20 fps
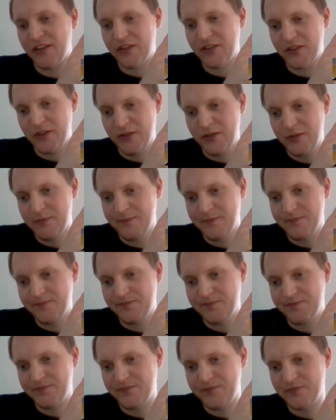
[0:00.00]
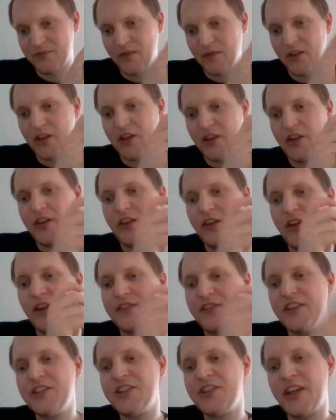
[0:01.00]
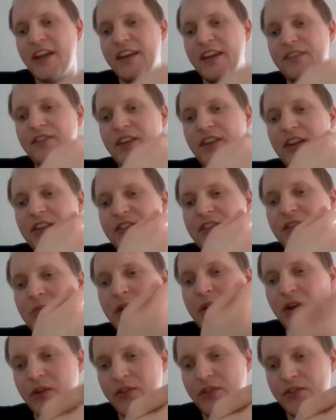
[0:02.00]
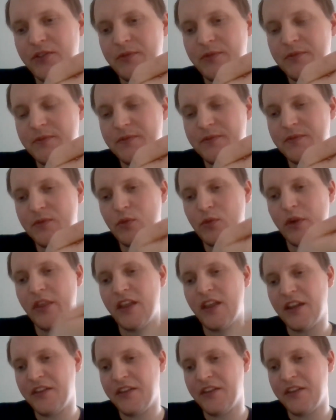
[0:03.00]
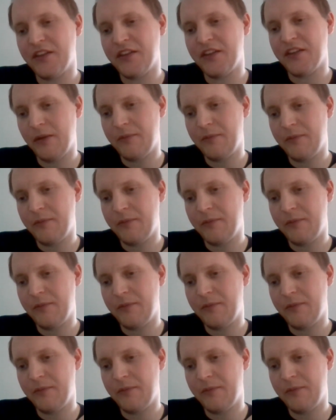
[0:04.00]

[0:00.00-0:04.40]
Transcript: code, you have to check if there's a post with that slug